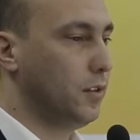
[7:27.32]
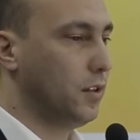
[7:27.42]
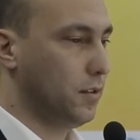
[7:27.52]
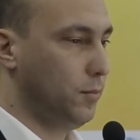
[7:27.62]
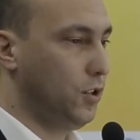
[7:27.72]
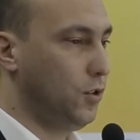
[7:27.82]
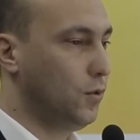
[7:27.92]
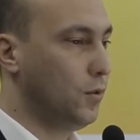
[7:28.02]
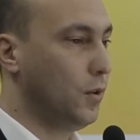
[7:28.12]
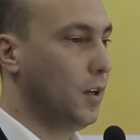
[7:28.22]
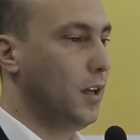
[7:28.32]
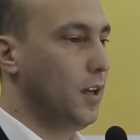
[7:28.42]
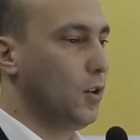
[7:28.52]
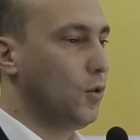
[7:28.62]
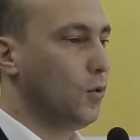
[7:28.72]
Transmission,
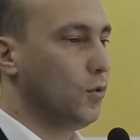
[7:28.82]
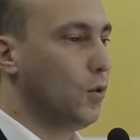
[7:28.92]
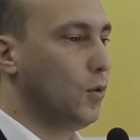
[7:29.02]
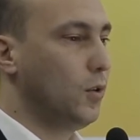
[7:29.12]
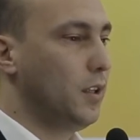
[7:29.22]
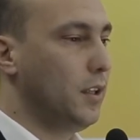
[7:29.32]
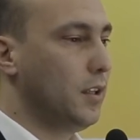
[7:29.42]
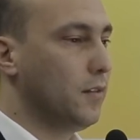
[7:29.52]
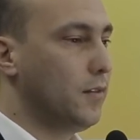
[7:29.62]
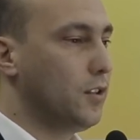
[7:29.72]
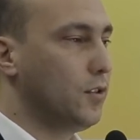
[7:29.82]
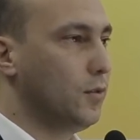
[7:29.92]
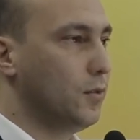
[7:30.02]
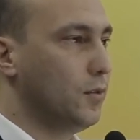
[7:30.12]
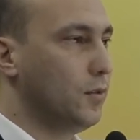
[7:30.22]
Contrôle et
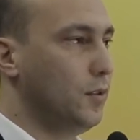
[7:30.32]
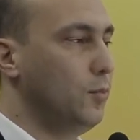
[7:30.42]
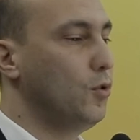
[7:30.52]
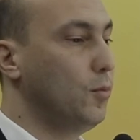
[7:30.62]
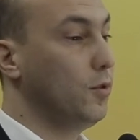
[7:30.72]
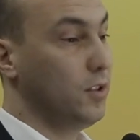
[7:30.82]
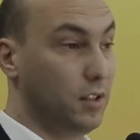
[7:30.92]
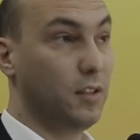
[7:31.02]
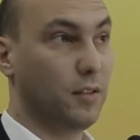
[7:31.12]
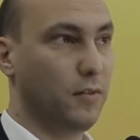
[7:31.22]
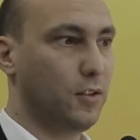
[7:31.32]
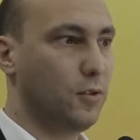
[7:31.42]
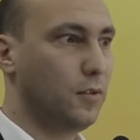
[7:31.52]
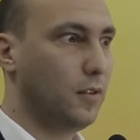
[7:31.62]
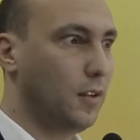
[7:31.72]
Infection, Immunologie des
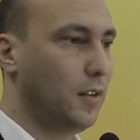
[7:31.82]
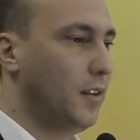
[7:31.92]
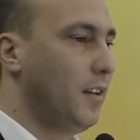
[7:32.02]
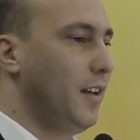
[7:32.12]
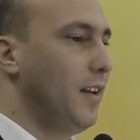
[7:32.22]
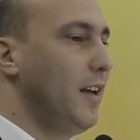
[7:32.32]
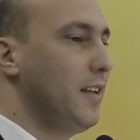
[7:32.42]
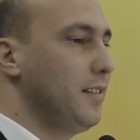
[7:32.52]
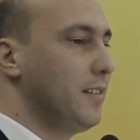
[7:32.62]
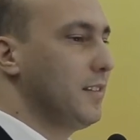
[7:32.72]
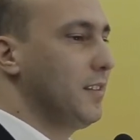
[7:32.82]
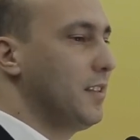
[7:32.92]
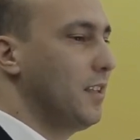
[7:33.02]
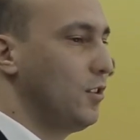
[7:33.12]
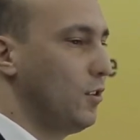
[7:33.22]
Infections, and
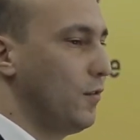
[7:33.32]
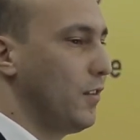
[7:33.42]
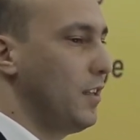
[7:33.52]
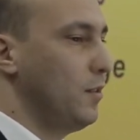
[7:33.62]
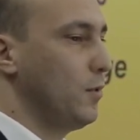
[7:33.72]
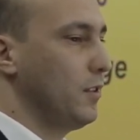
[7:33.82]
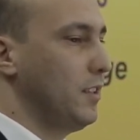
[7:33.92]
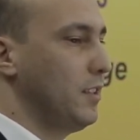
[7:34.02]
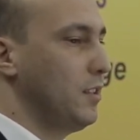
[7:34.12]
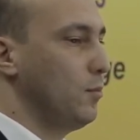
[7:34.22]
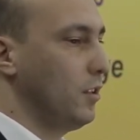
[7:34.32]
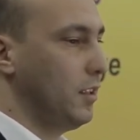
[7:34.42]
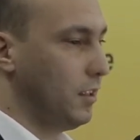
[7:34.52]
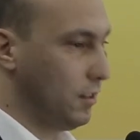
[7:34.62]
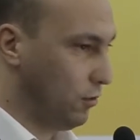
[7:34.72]
Center of Animal Disease
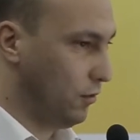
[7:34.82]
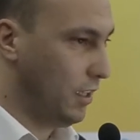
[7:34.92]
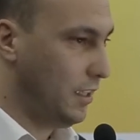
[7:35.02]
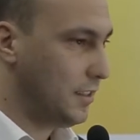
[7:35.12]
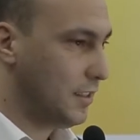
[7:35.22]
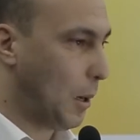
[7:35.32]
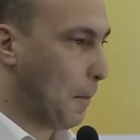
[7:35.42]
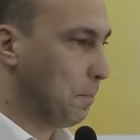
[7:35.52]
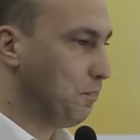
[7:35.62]
Modeling and Surveillance.